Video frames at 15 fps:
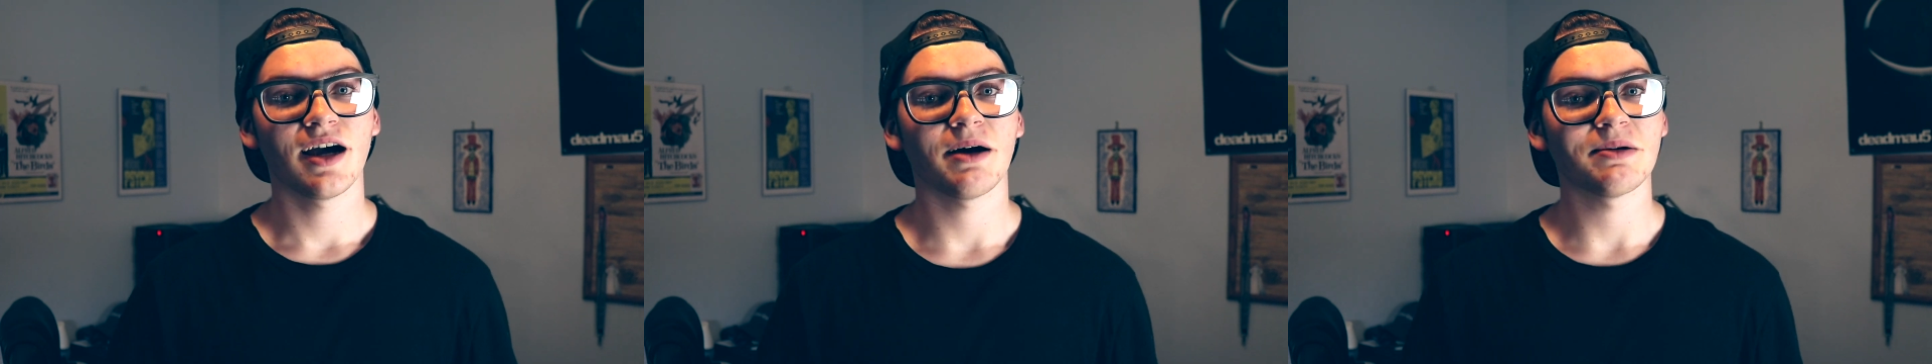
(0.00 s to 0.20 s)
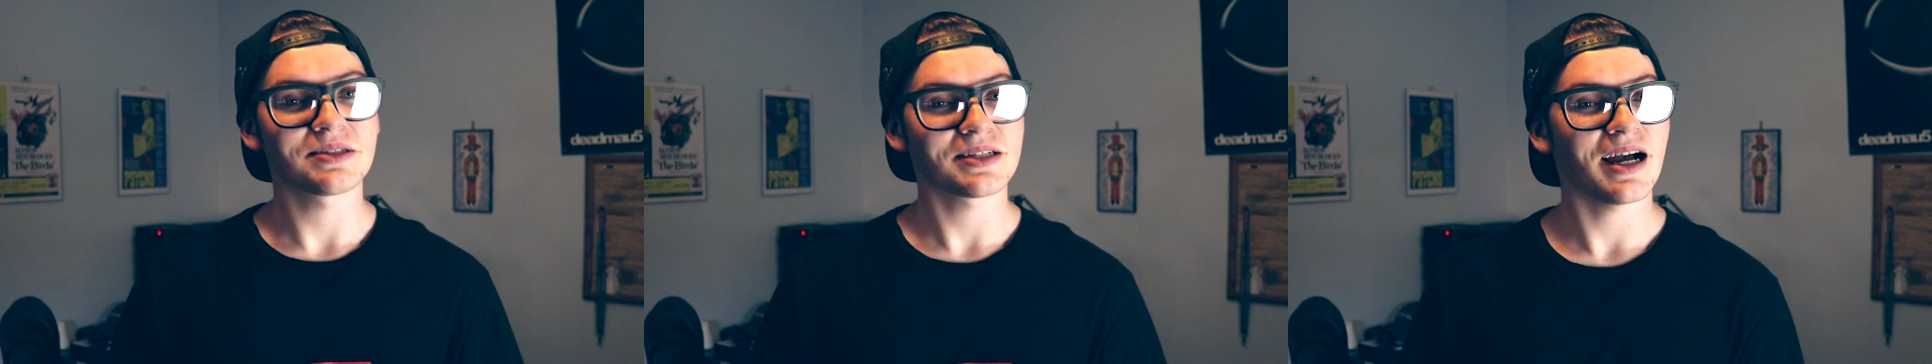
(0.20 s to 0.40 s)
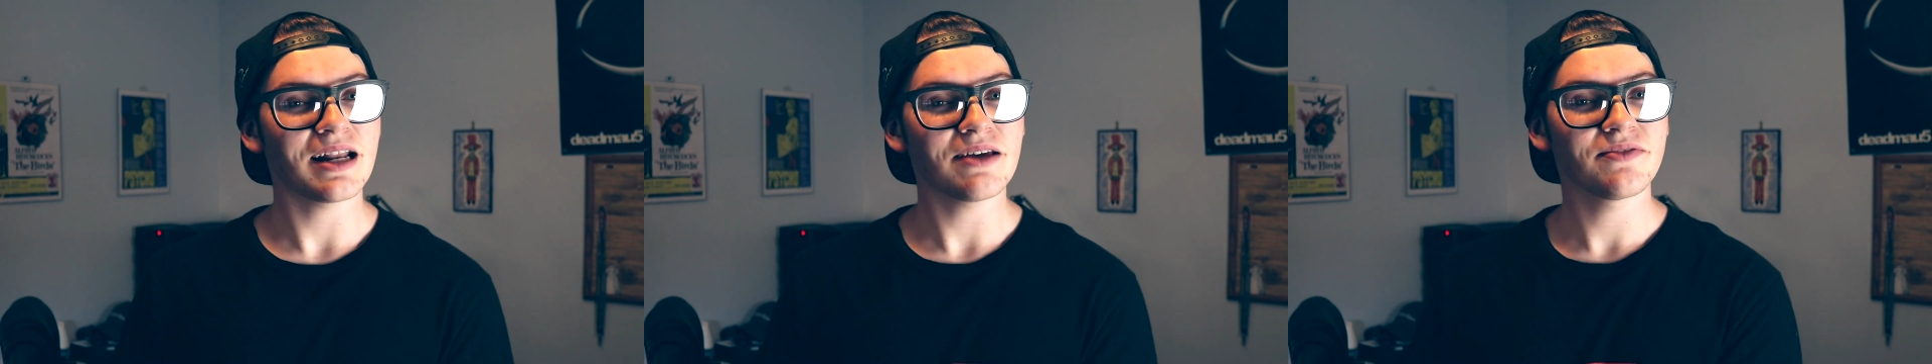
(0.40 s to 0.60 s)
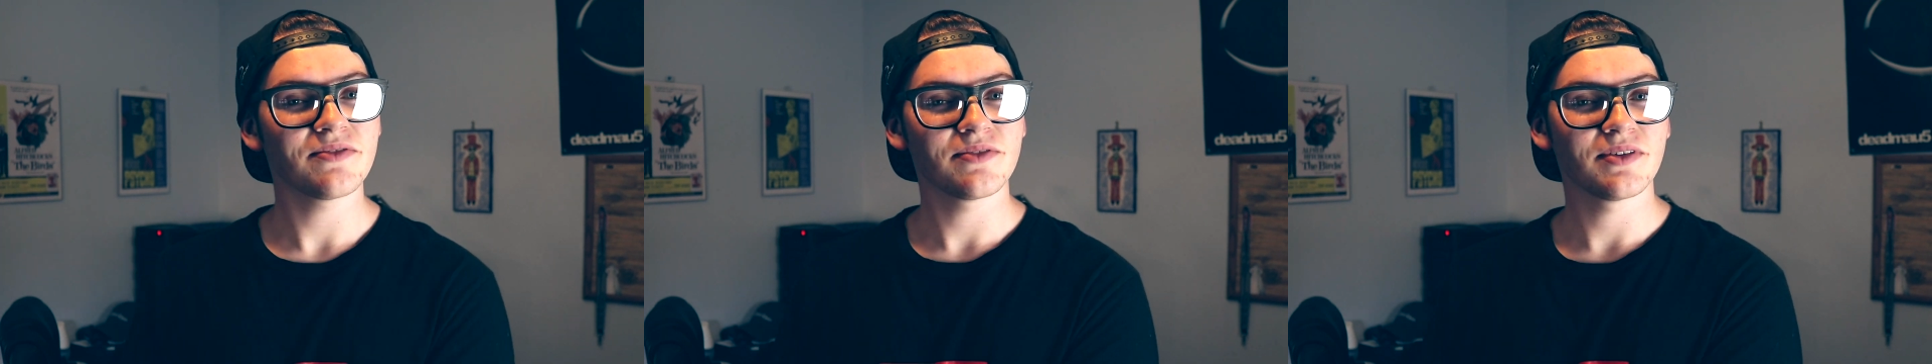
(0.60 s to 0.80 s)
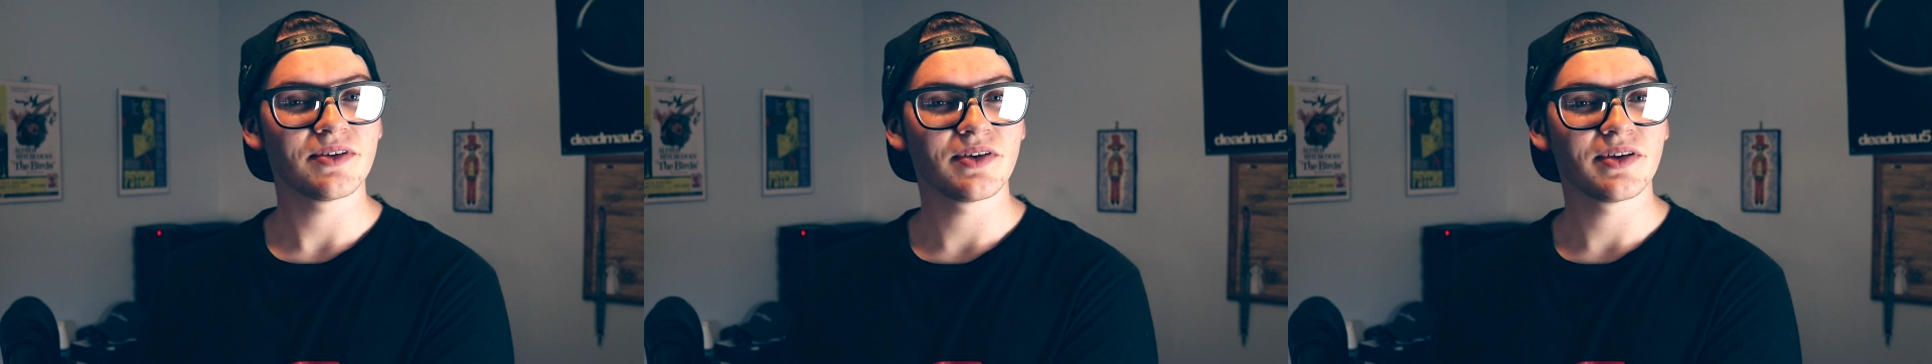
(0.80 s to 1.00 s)
I was kind of
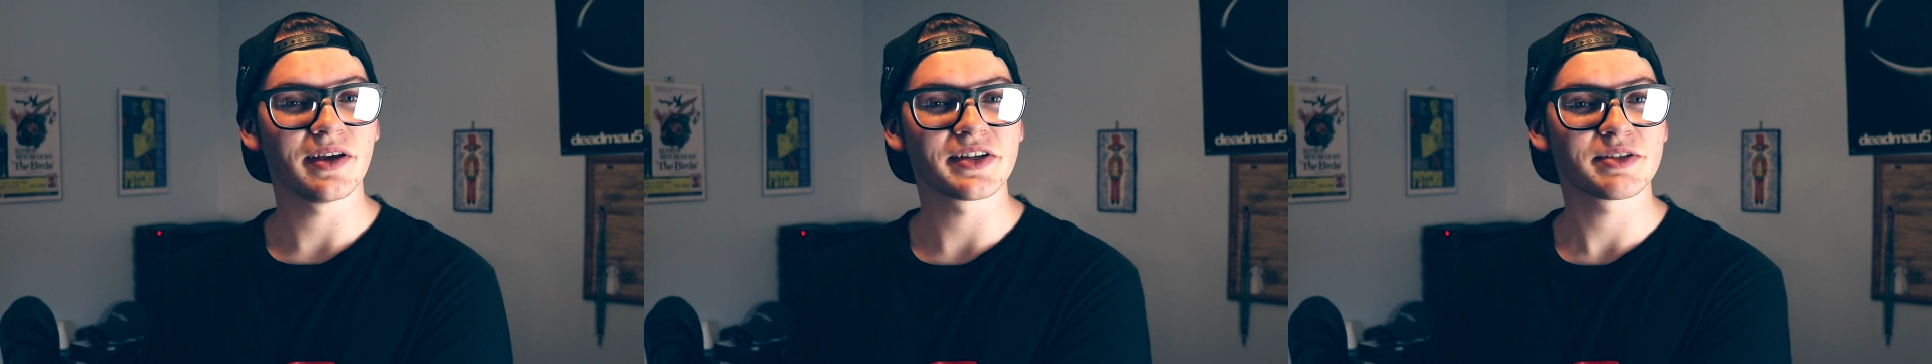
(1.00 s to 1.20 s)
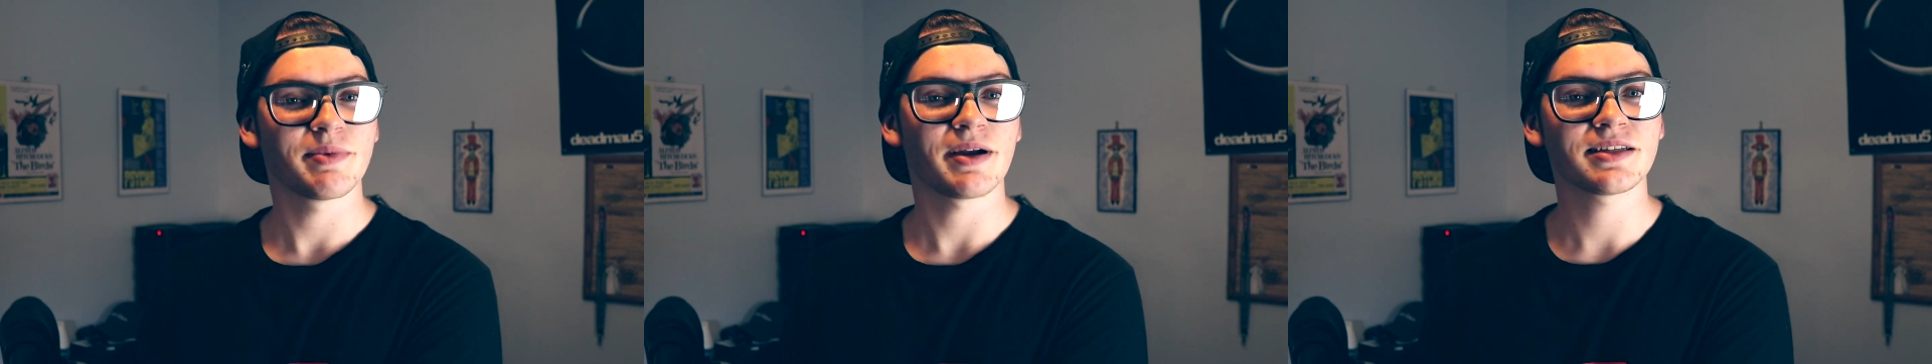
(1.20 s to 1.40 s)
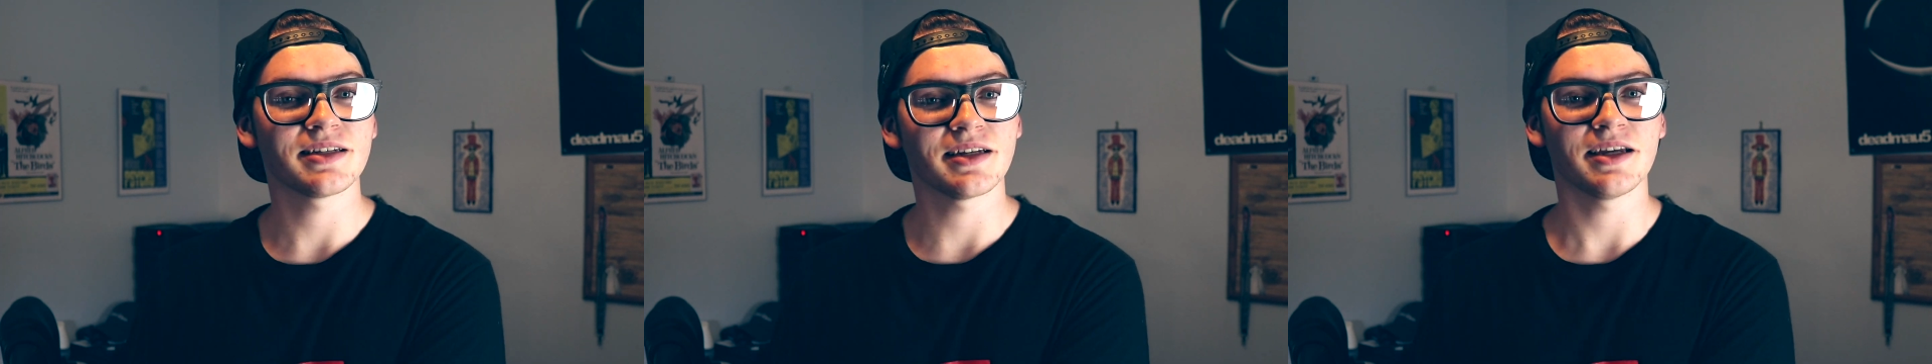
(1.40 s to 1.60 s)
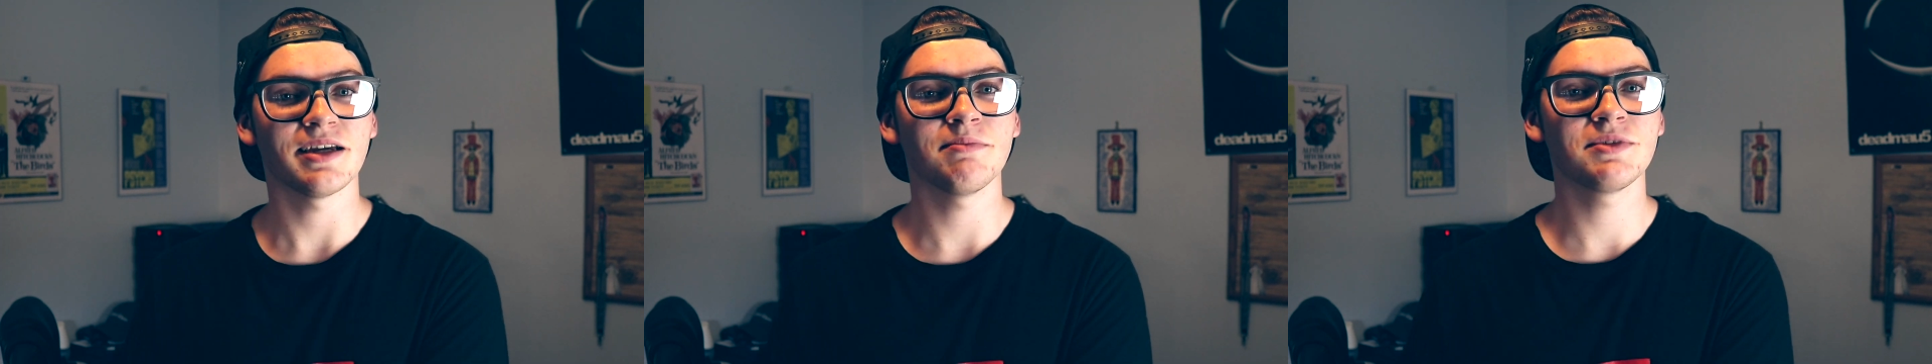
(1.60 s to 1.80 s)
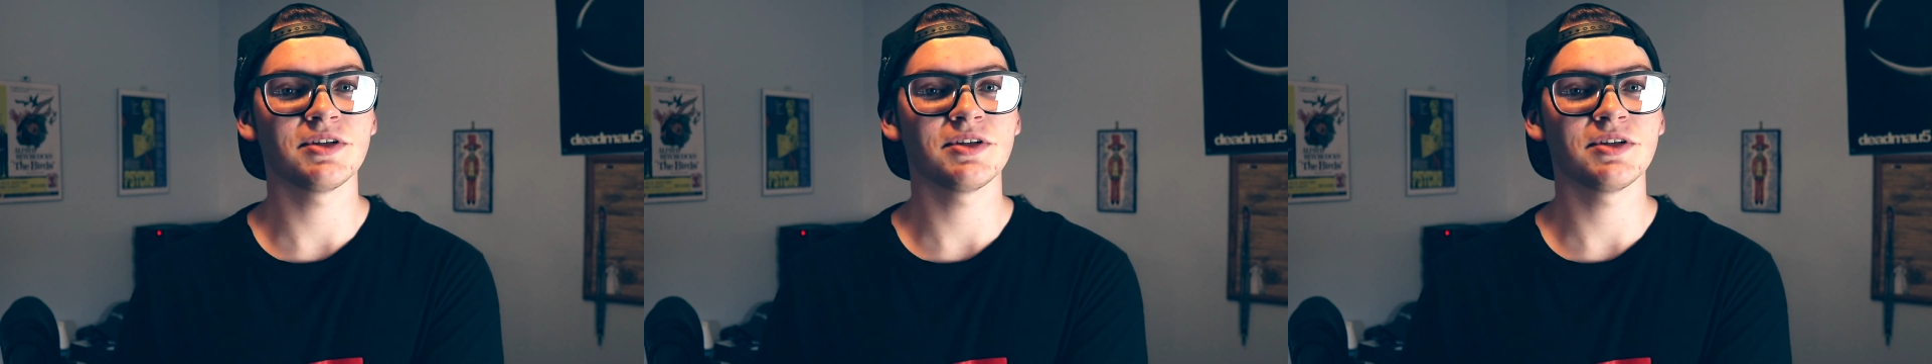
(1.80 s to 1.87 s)
expecting him